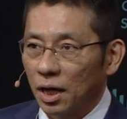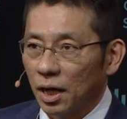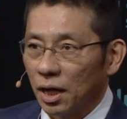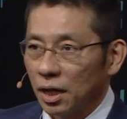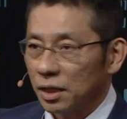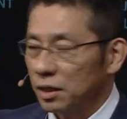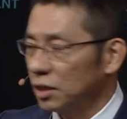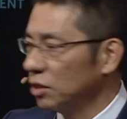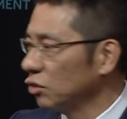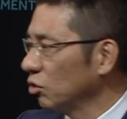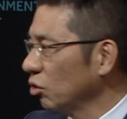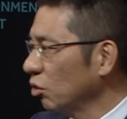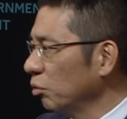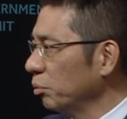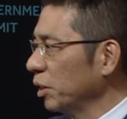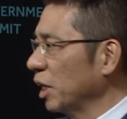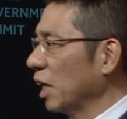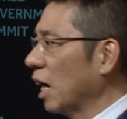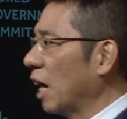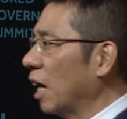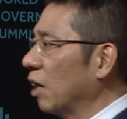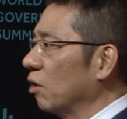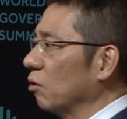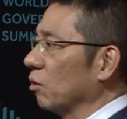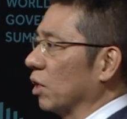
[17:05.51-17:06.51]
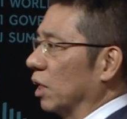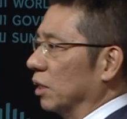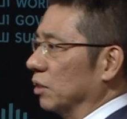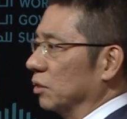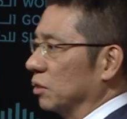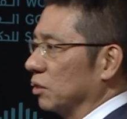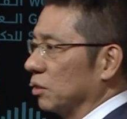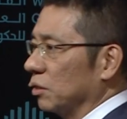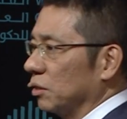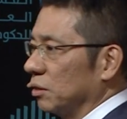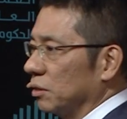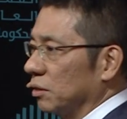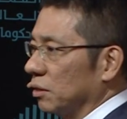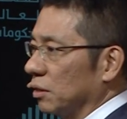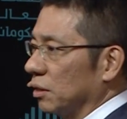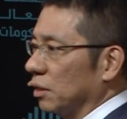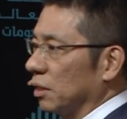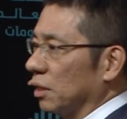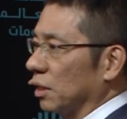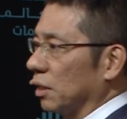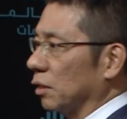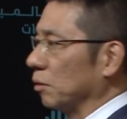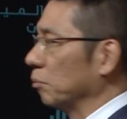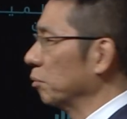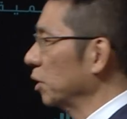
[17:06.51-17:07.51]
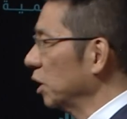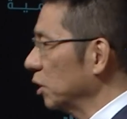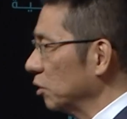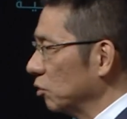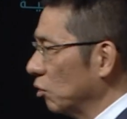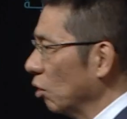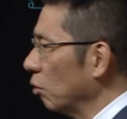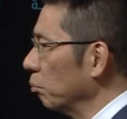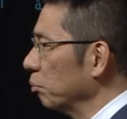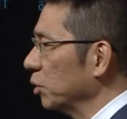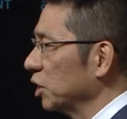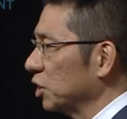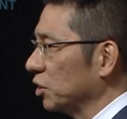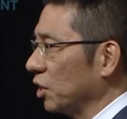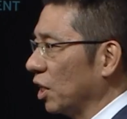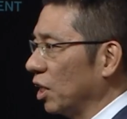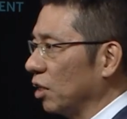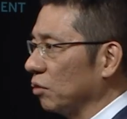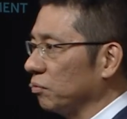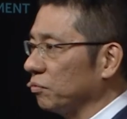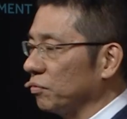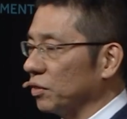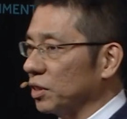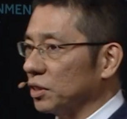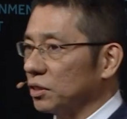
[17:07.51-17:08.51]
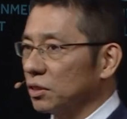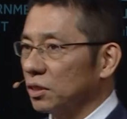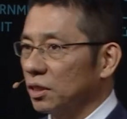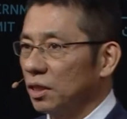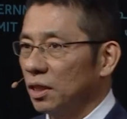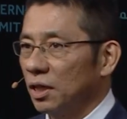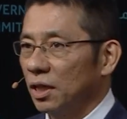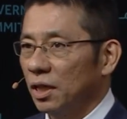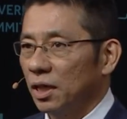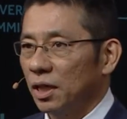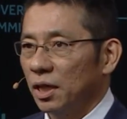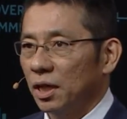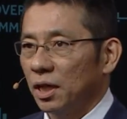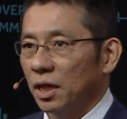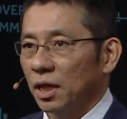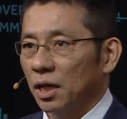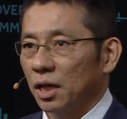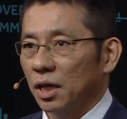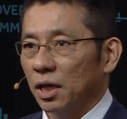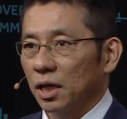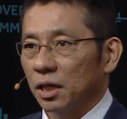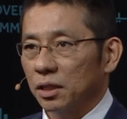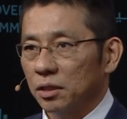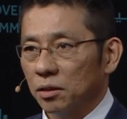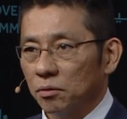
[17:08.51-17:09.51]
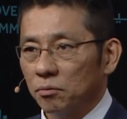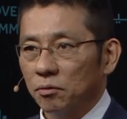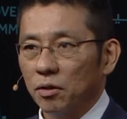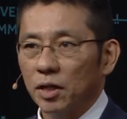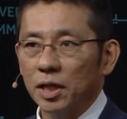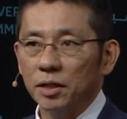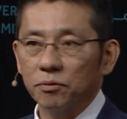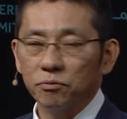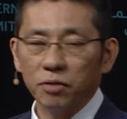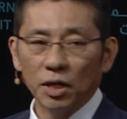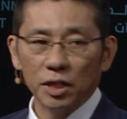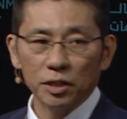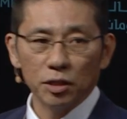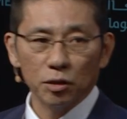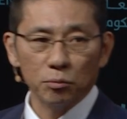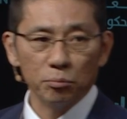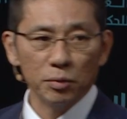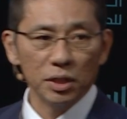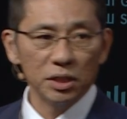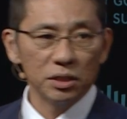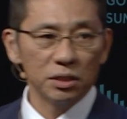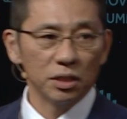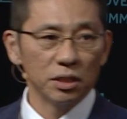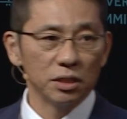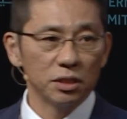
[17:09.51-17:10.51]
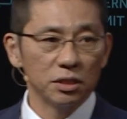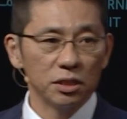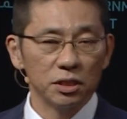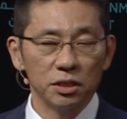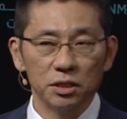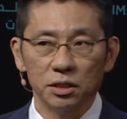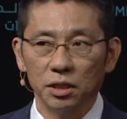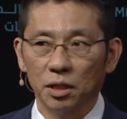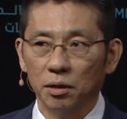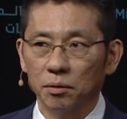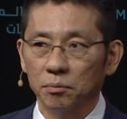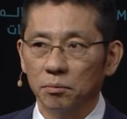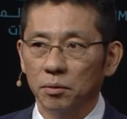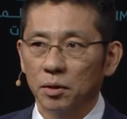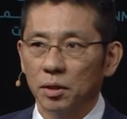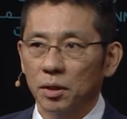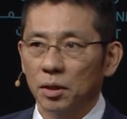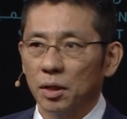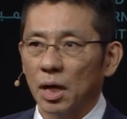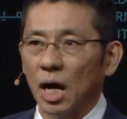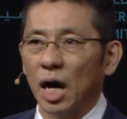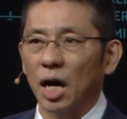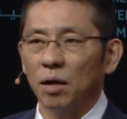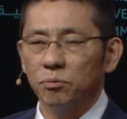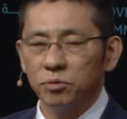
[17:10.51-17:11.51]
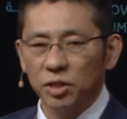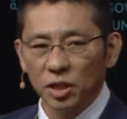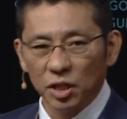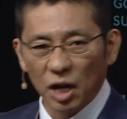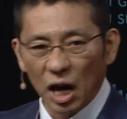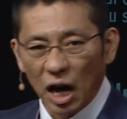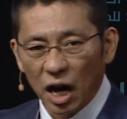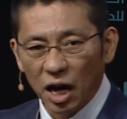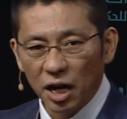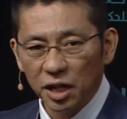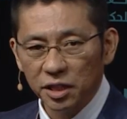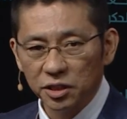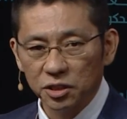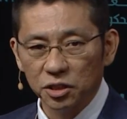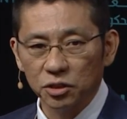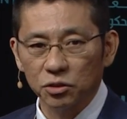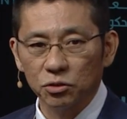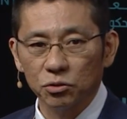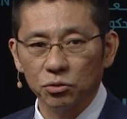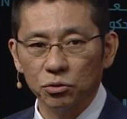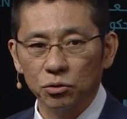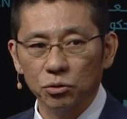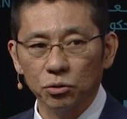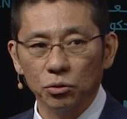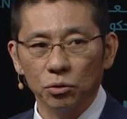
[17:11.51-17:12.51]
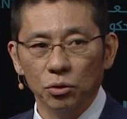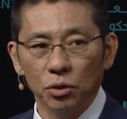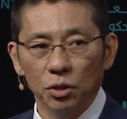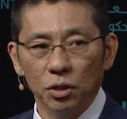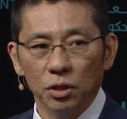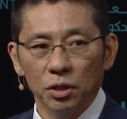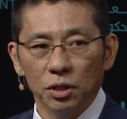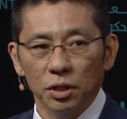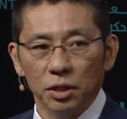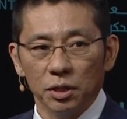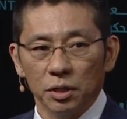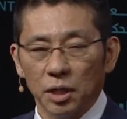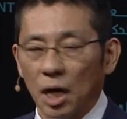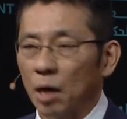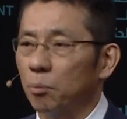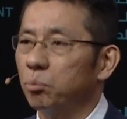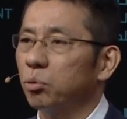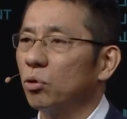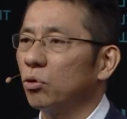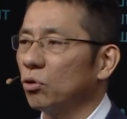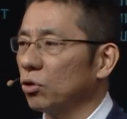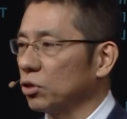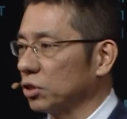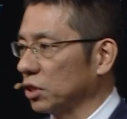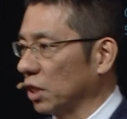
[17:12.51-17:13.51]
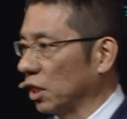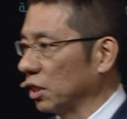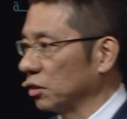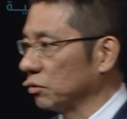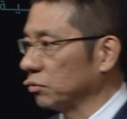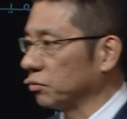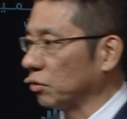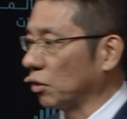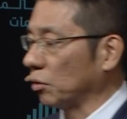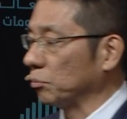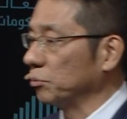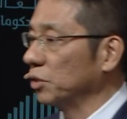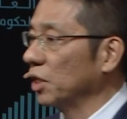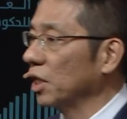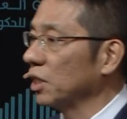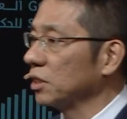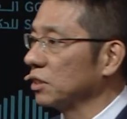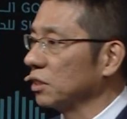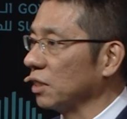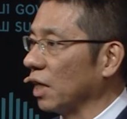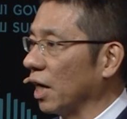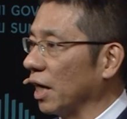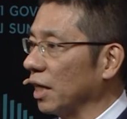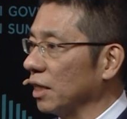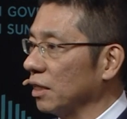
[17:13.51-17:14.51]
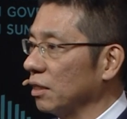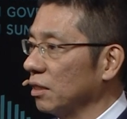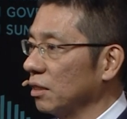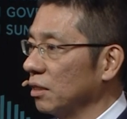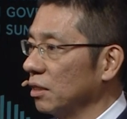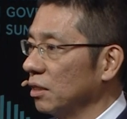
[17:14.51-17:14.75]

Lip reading: And then don't be arrogant. And don't be selfish. And the final message is have the courage to apologize from your side.